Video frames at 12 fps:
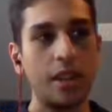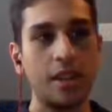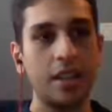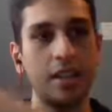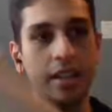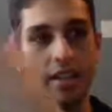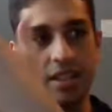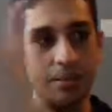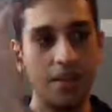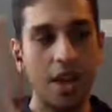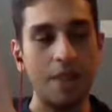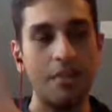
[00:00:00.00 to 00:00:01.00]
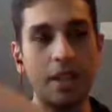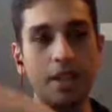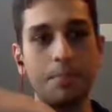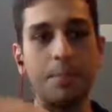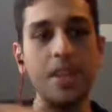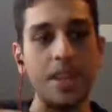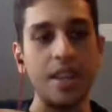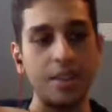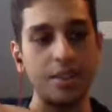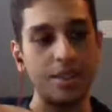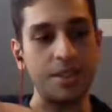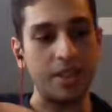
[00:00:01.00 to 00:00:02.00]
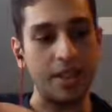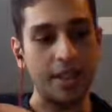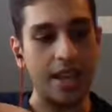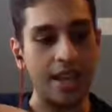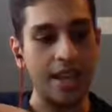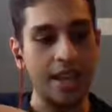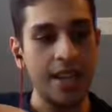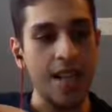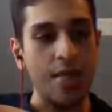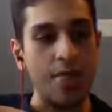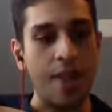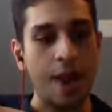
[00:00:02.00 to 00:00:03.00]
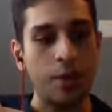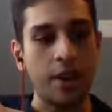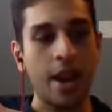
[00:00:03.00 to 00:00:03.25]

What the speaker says: like some kind of like a being or something like that. That would